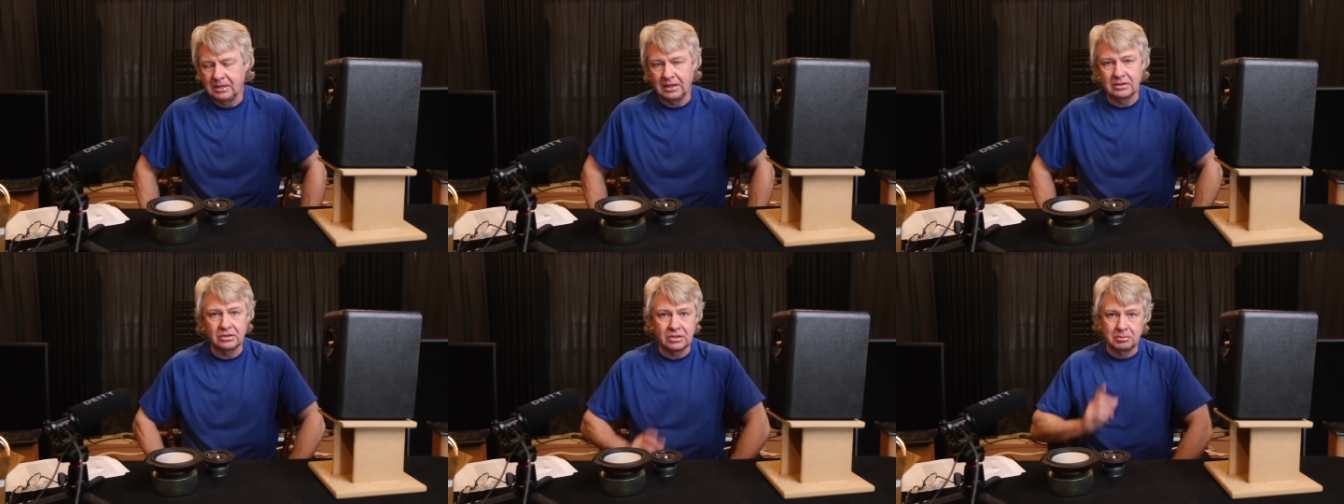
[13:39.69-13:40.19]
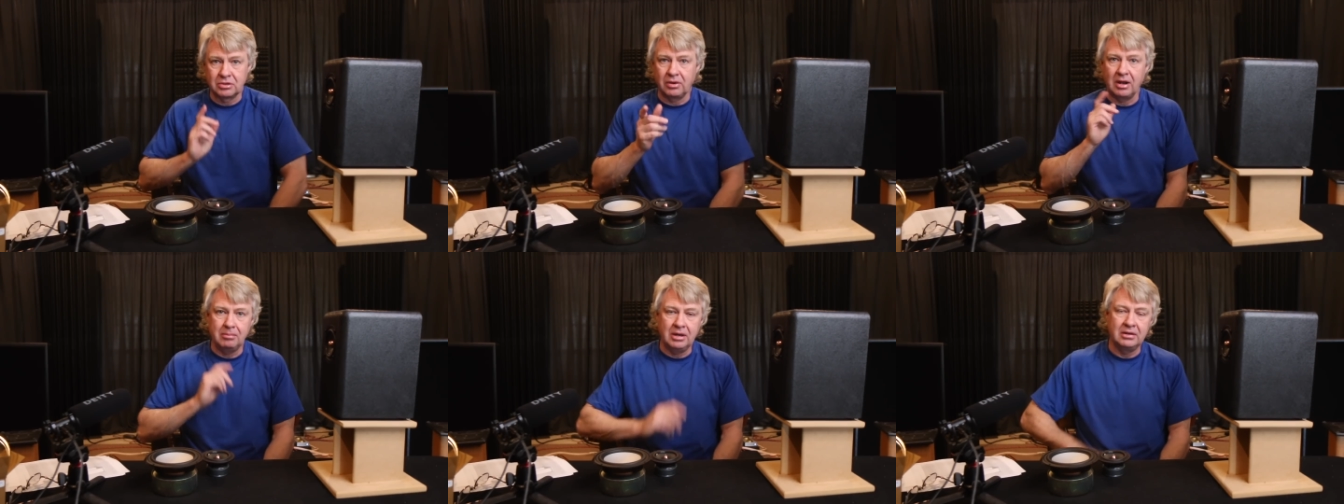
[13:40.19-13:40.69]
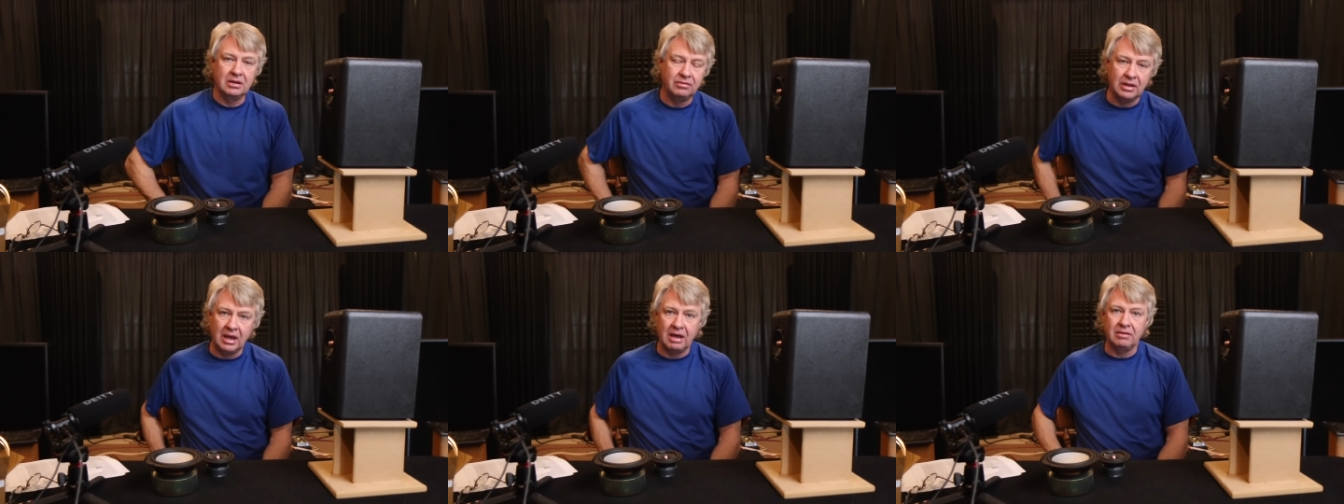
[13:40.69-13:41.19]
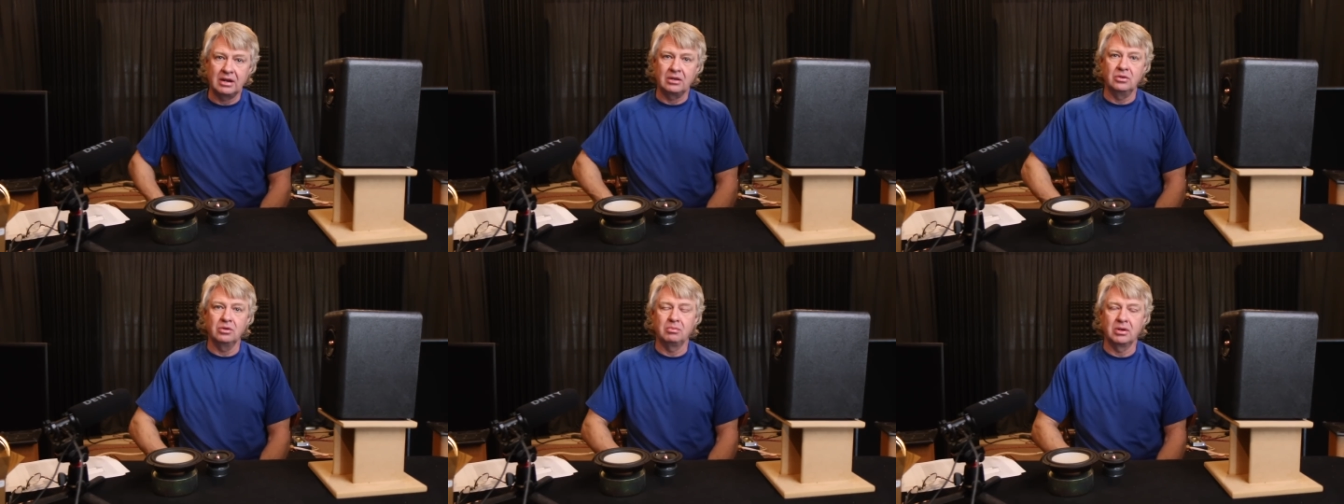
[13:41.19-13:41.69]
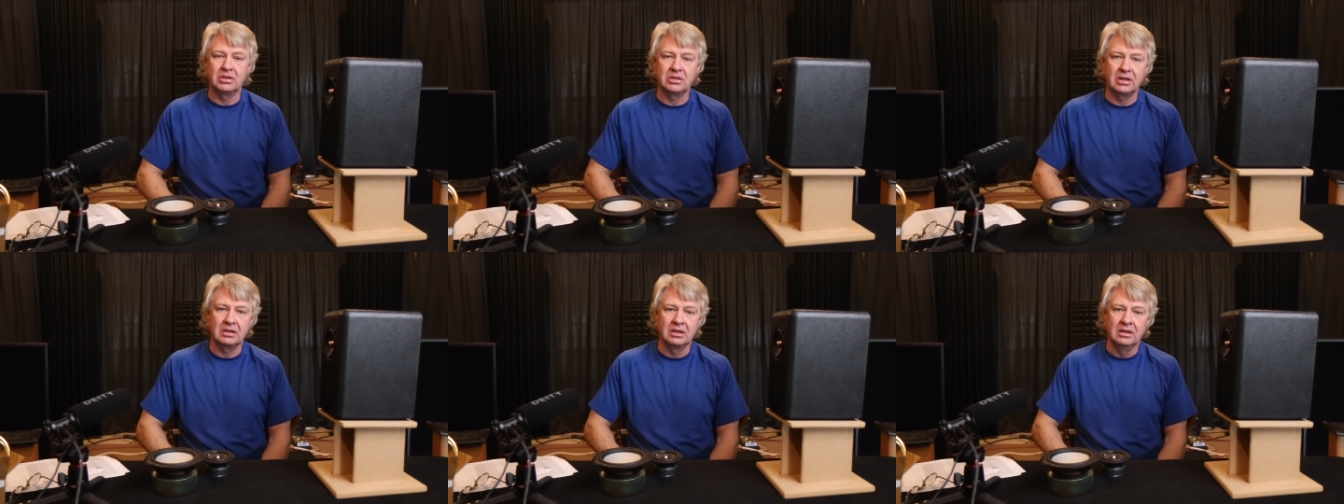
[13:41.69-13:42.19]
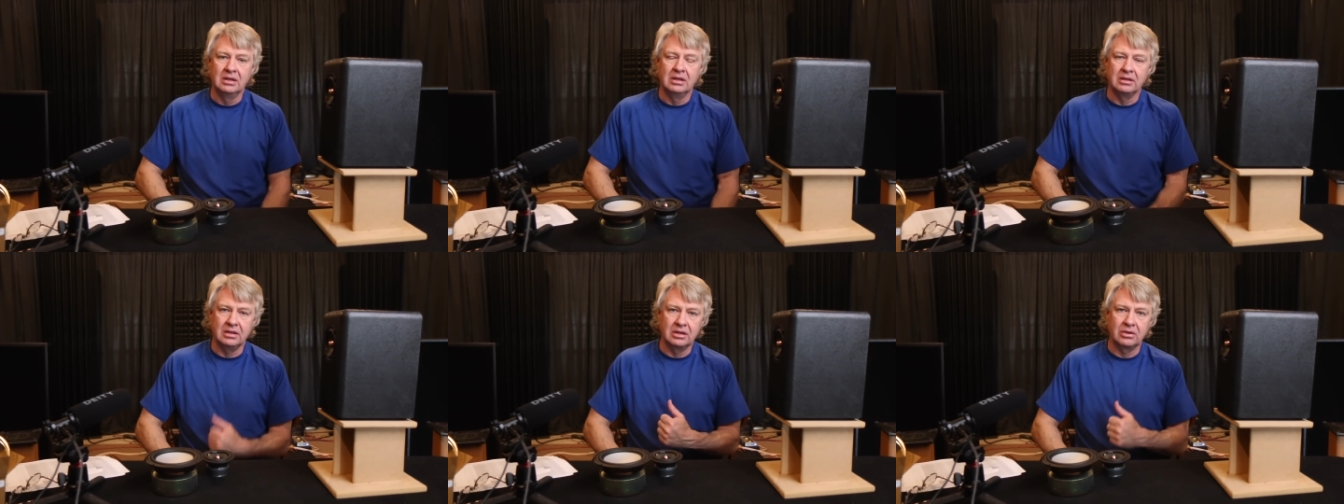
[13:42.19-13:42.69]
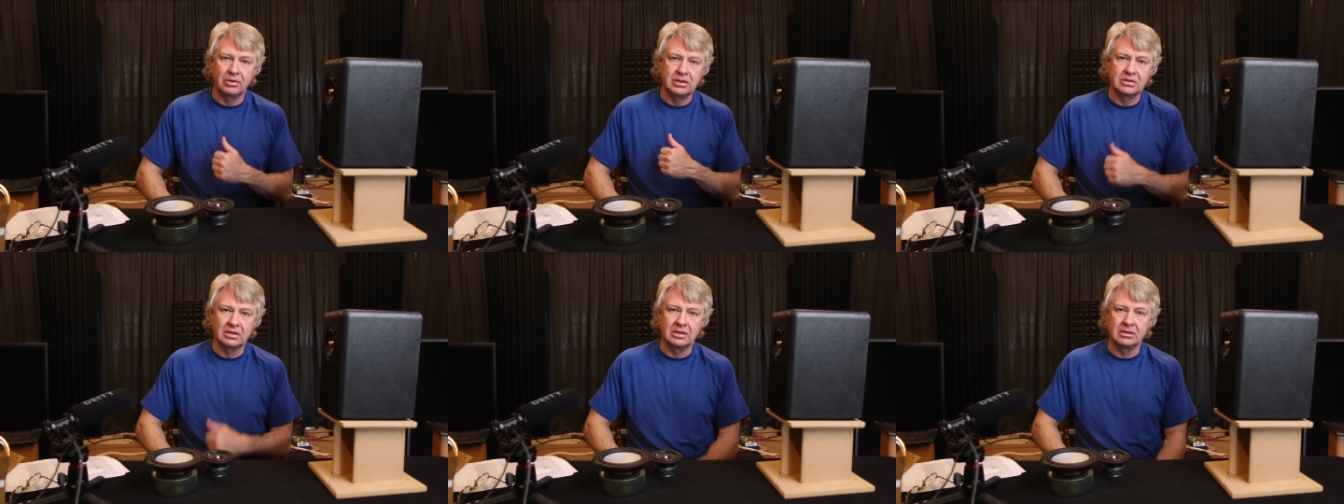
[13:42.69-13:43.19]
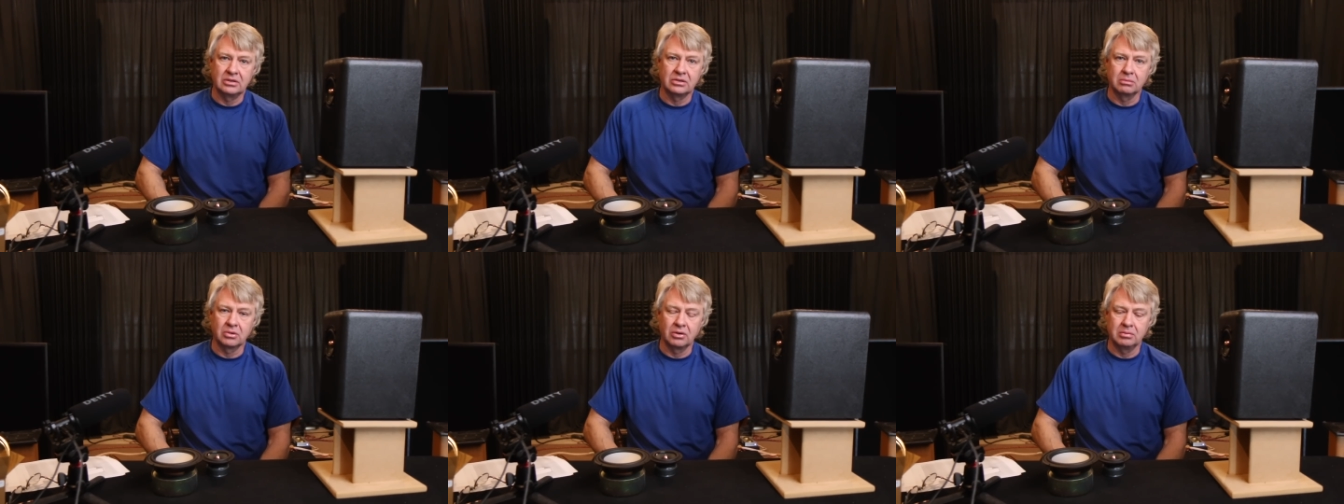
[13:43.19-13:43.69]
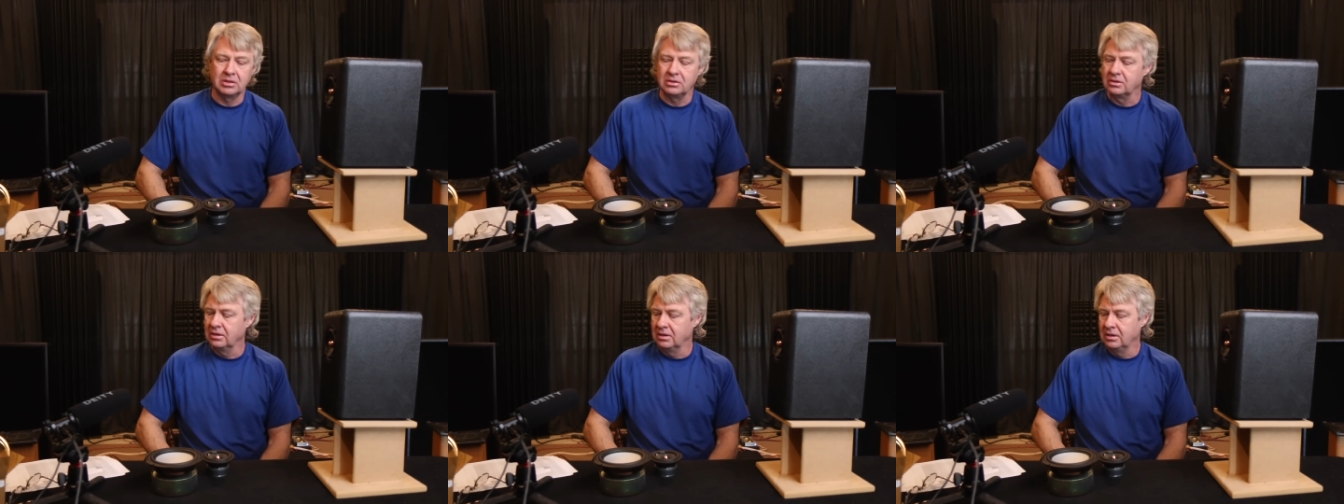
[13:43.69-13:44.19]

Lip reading: Click the subscribe button if you haven't. I do appreciate the increase in the subscriptions,